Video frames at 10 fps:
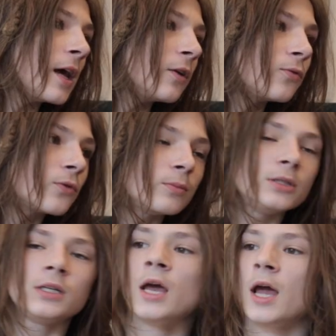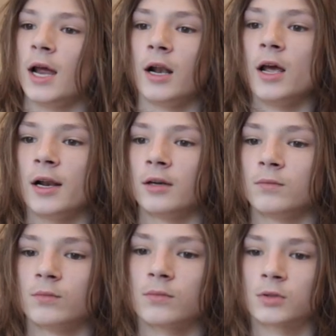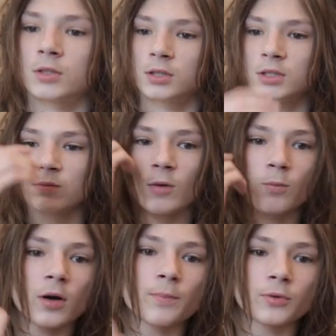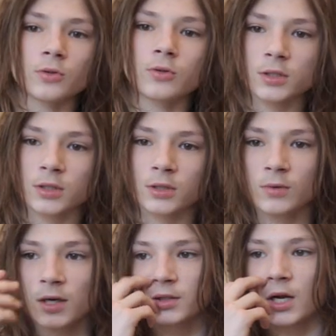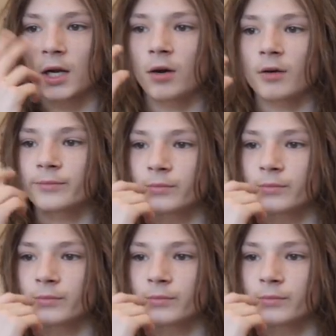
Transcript: that, you feel me? And then to see my boy producing him, that's like a,